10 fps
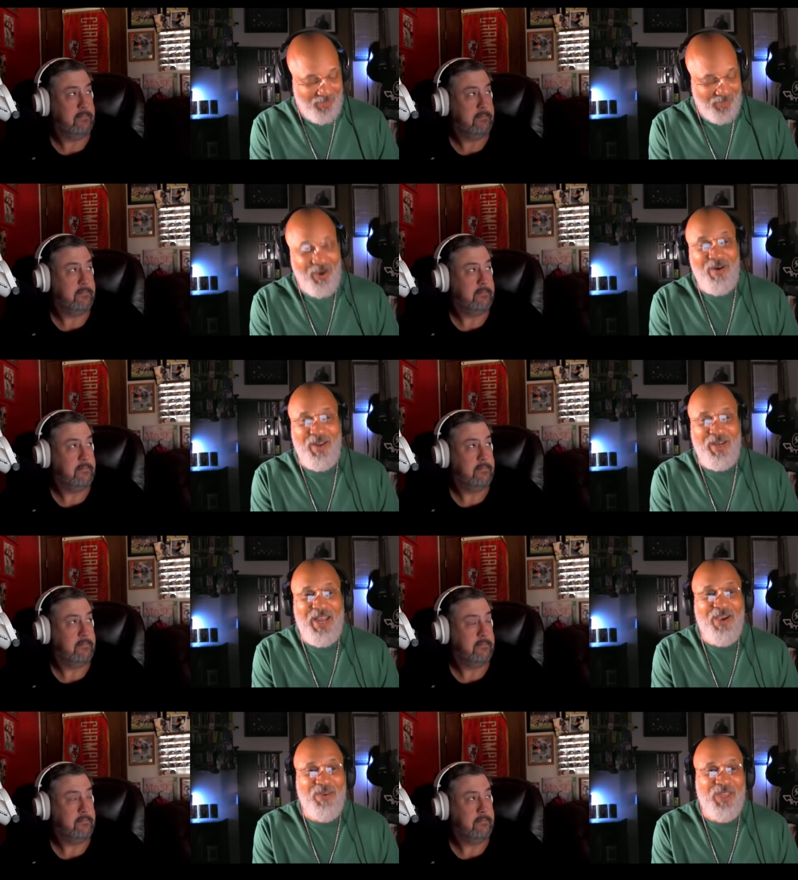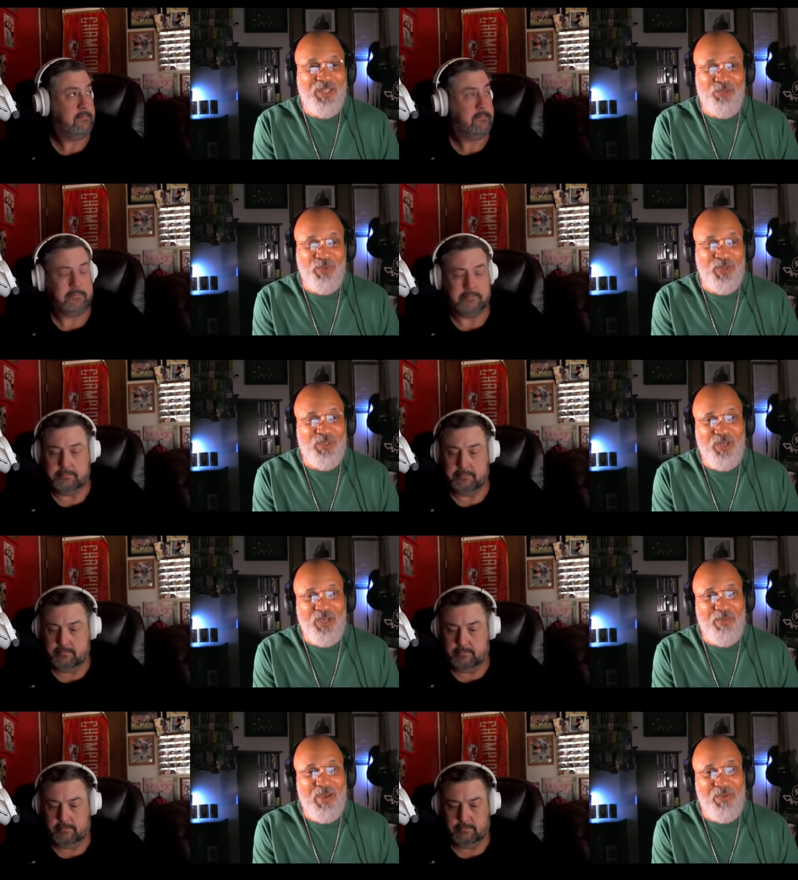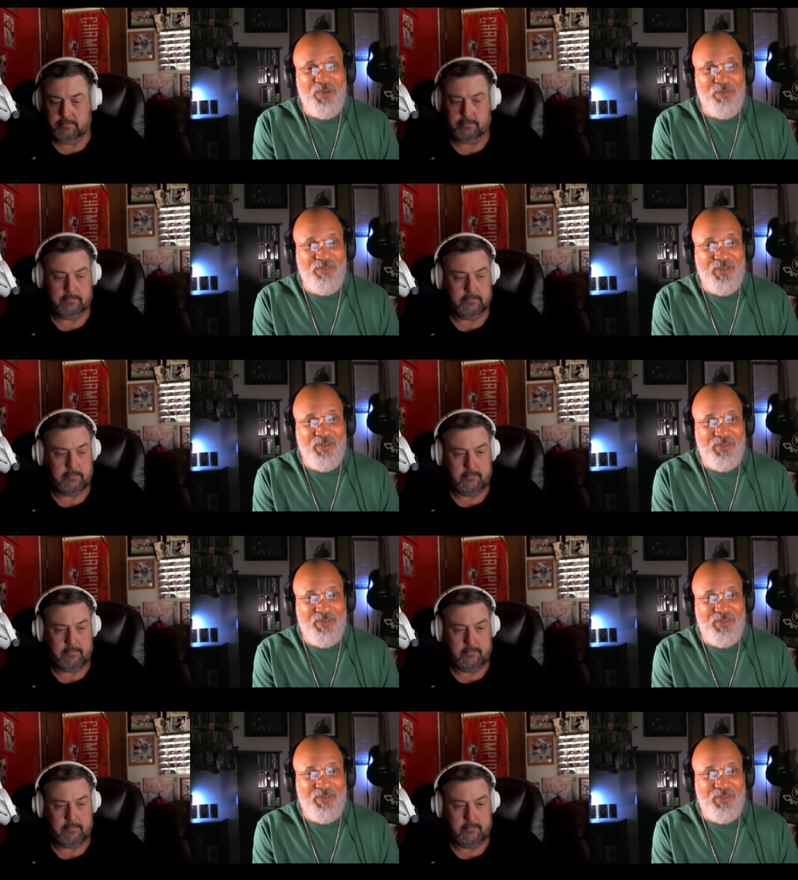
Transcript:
Speaker 1: All right, now kids, we're going to talk about Winterfell.